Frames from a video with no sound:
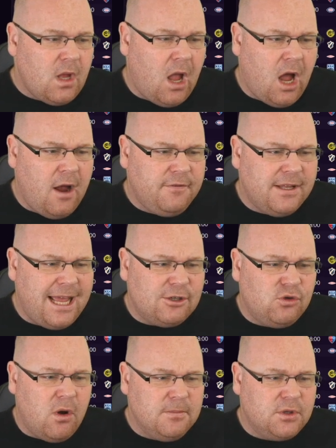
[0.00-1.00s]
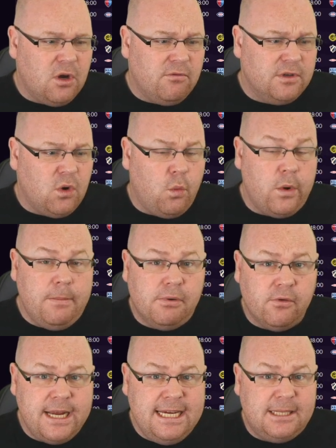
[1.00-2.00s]
after that Tromsø result, we
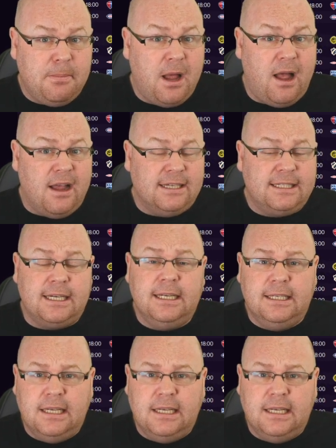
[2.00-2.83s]
breezed past